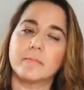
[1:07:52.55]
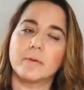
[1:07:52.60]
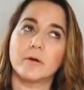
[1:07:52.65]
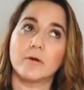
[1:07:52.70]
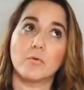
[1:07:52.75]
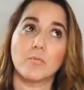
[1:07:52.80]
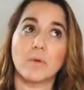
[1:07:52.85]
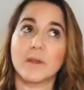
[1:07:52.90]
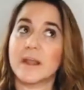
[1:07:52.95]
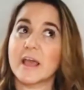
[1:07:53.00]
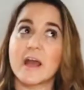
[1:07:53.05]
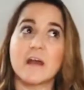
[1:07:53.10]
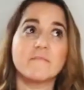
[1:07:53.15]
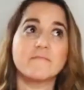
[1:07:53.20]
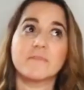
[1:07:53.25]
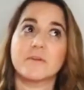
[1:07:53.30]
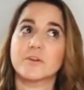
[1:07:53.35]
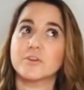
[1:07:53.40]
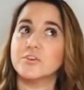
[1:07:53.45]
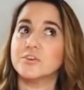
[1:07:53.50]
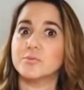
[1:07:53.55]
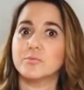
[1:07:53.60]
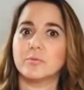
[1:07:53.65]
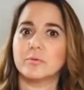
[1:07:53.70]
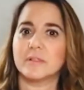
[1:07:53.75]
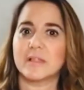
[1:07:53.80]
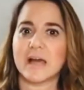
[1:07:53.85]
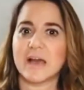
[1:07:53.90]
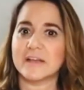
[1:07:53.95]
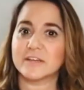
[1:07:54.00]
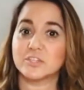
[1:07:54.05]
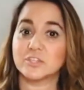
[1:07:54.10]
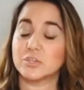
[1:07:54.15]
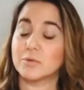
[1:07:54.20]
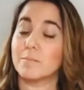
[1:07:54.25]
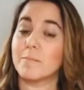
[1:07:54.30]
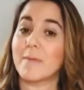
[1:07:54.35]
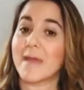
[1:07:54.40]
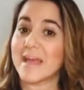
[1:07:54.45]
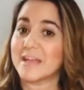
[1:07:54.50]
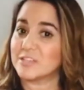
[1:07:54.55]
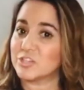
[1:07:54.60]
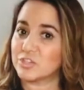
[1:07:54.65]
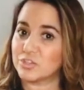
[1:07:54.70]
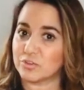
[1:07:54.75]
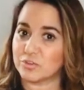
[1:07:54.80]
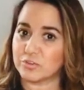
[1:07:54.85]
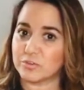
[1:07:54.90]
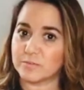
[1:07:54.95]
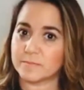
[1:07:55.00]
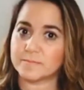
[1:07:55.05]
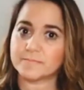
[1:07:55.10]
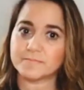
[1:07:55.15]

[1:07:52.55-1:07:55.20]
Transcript: whatever you would like to master